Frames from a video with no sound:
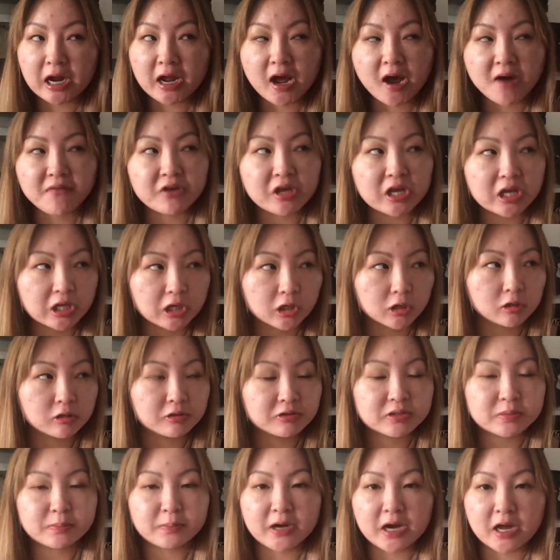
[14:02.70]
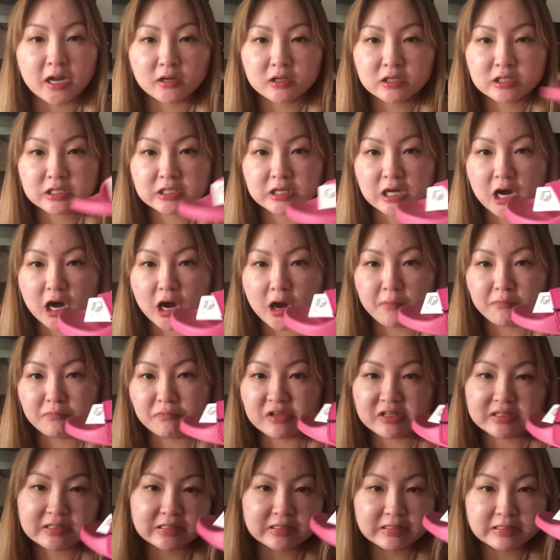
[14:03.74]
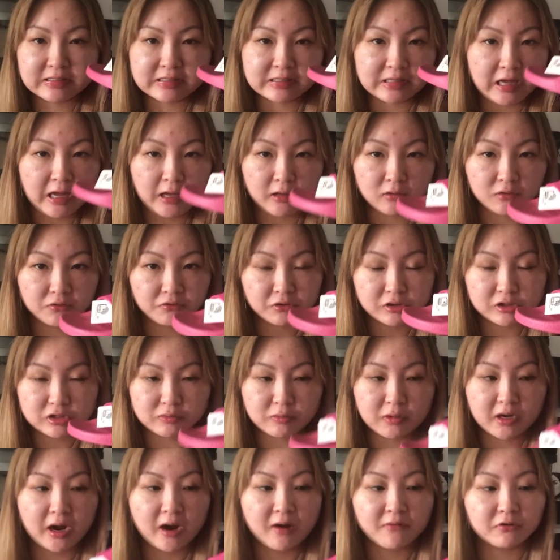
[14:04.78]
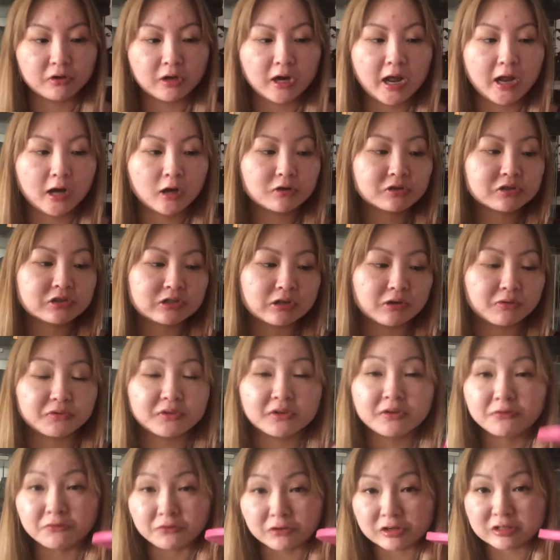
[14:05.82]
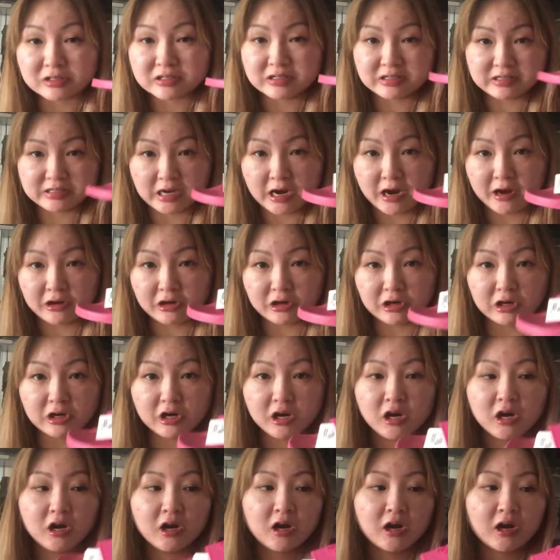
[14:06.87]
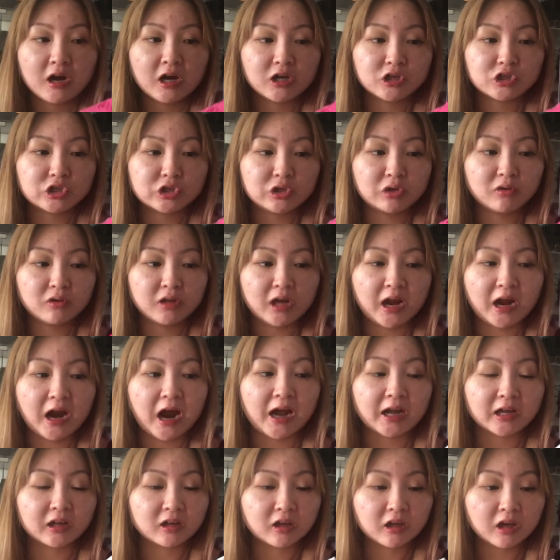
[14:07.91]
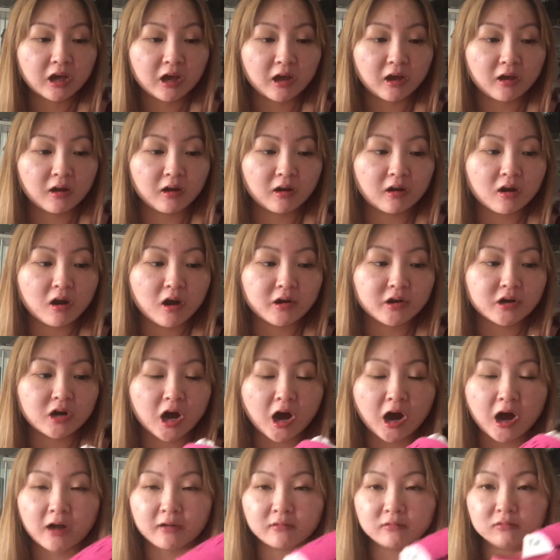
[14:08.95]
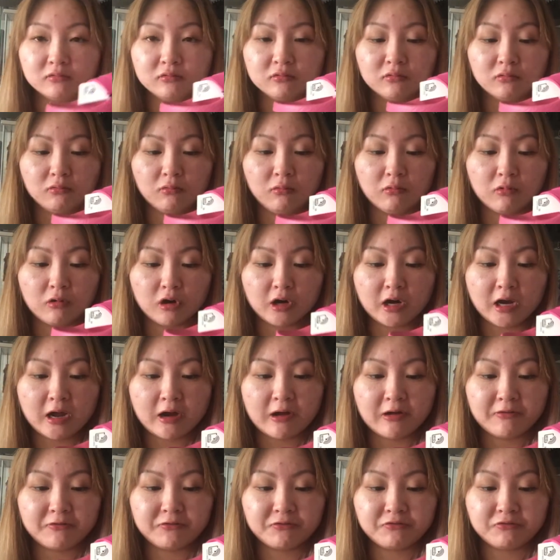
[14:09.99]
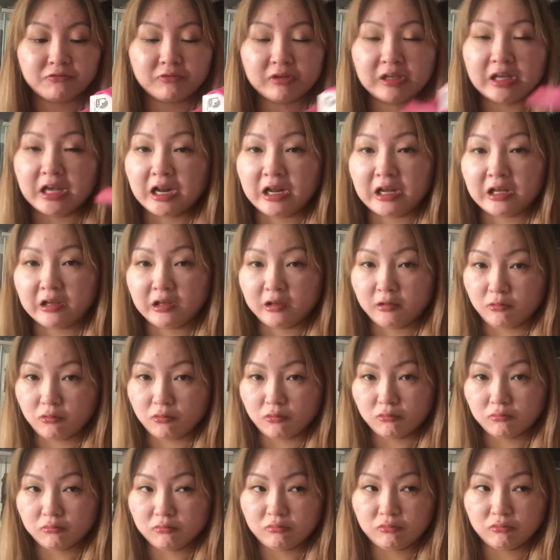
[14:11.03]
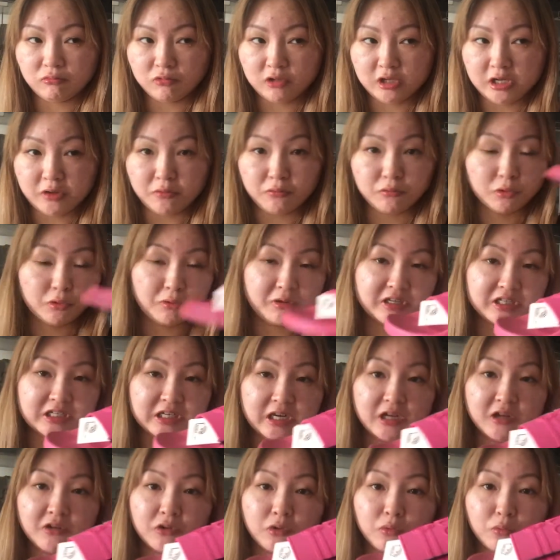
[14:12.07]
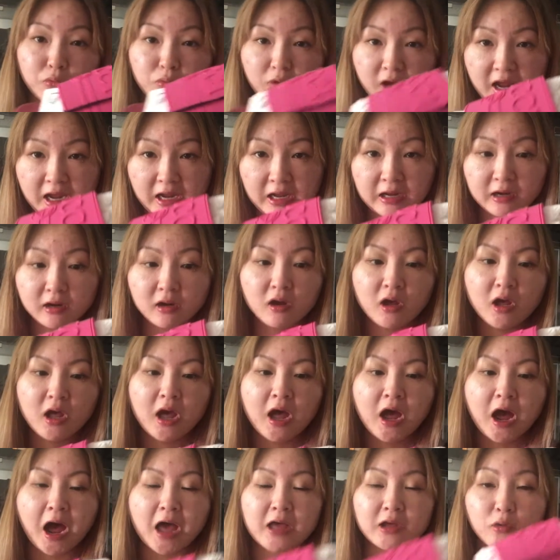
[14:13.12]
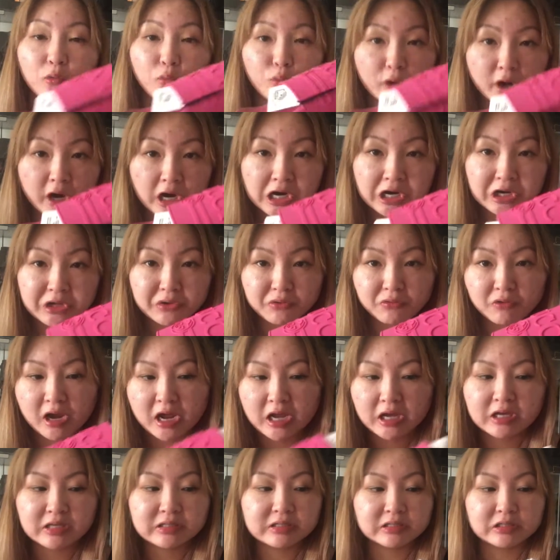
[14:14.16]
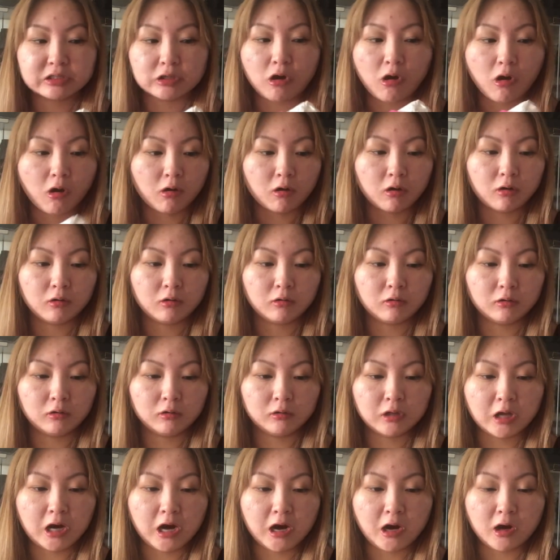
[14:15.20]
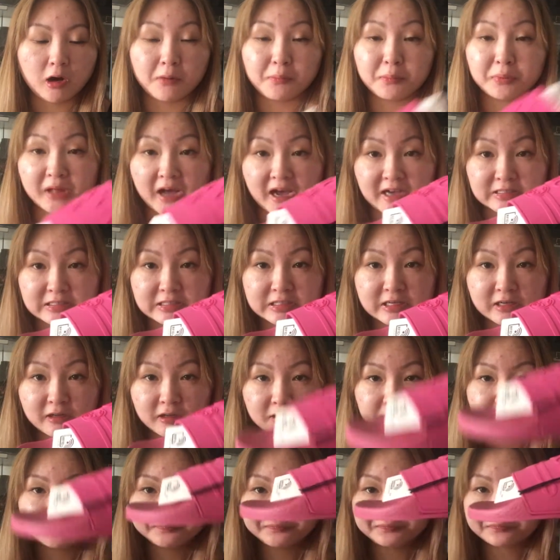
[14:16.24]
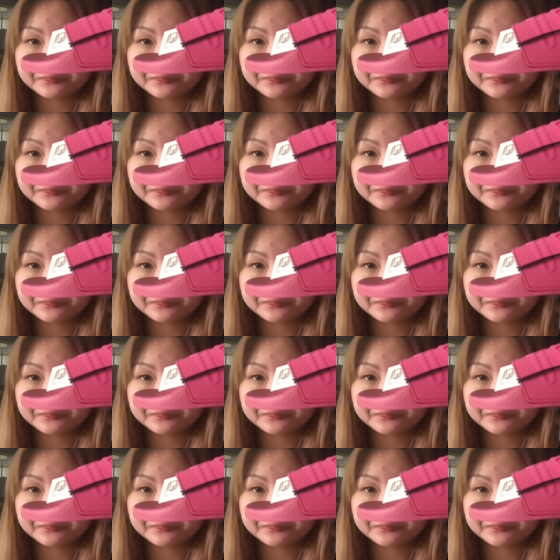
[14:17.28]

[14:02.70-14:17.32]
I have heels, but this is like the first one ever, and also the first designer shoe that I can not worry of getting it ruined in the rain. I can wear it in the rain because it's all plastic.